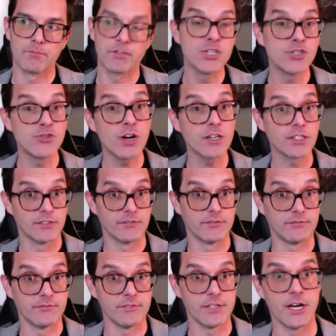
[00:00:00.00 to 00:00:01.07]
constructive.
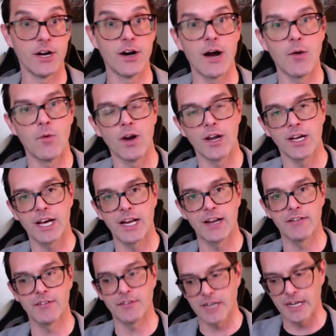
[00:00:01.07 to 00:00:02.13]
You know, I want
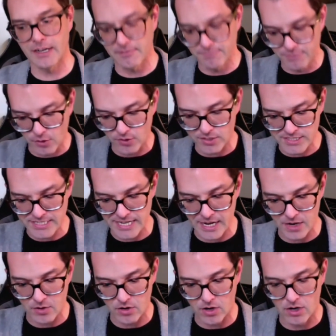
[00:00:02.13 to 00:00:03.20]
to kind of focus
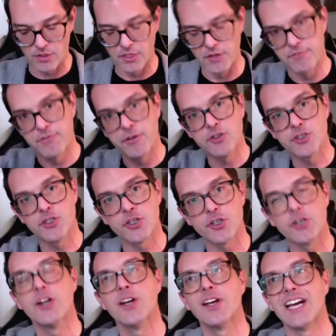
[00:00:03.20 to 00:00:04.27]
now on the
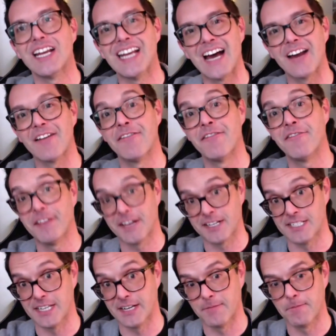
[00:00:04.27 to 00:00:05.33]
future and how to
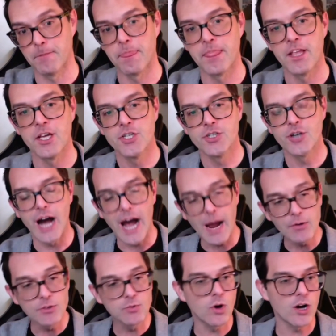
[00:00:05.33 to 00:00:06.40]
fix it. So I
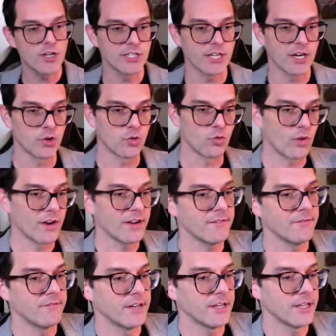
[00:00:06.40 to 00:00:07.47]
was watching a
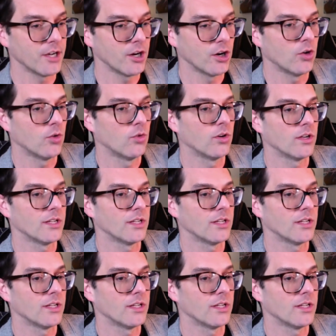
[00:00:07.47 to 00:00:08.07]
great video